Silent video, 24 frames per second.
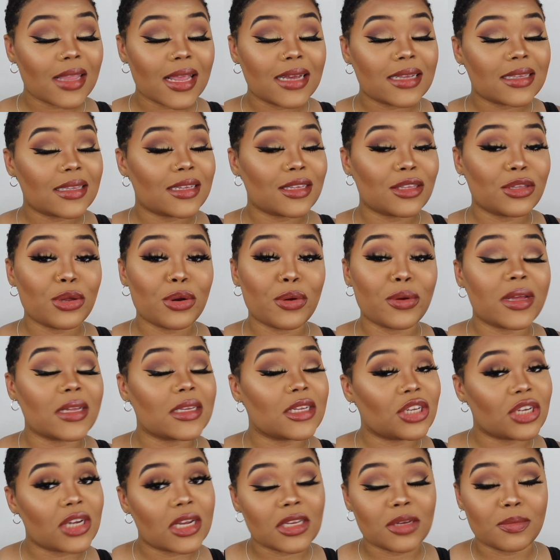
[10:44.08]
sis, you don't get
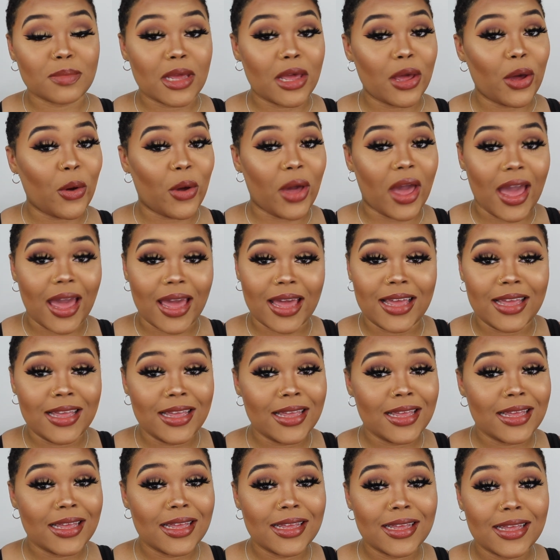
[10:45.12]
to judge me,
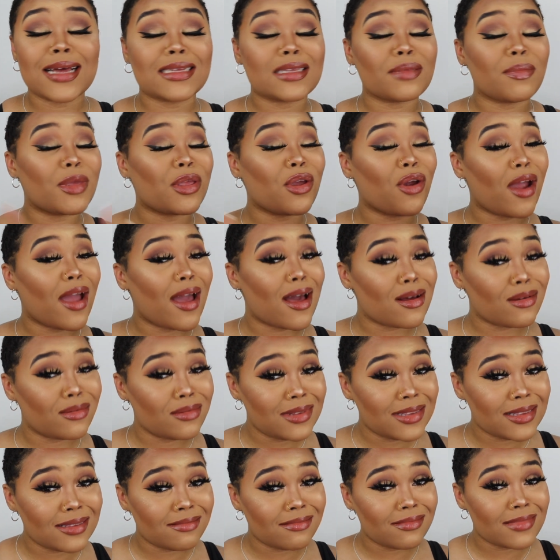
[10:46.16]
okay? Because I'm in your
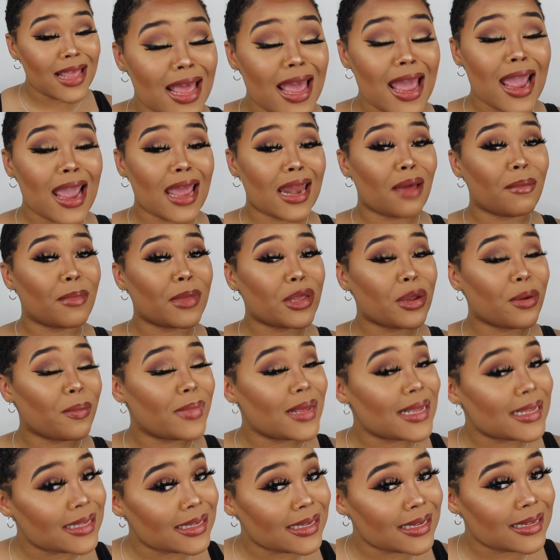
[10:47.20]
house and I'm in your
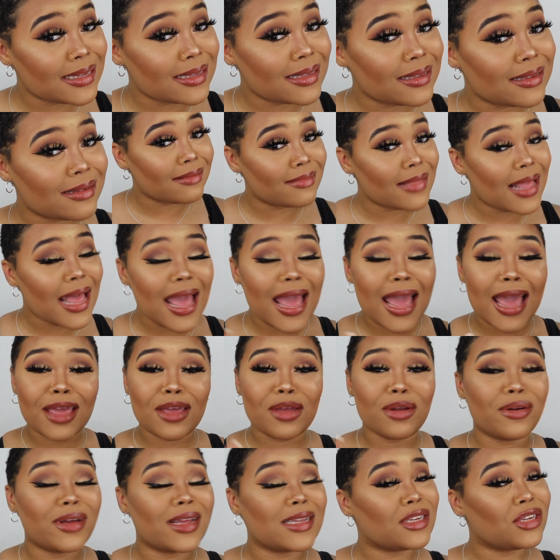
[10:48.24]
business, and
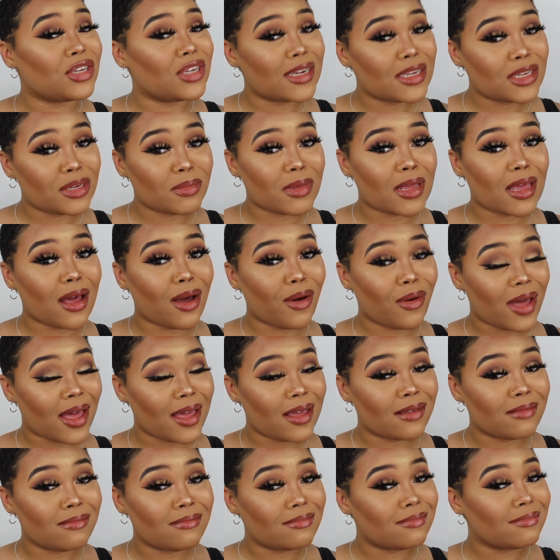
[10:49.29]
you don't get to judge me,
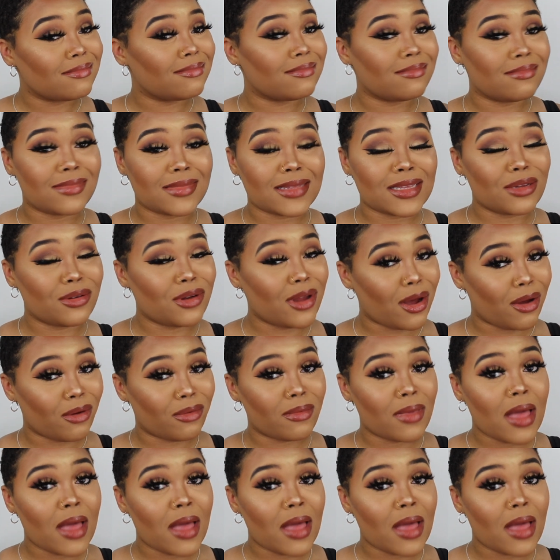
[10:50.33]
okay? You don't.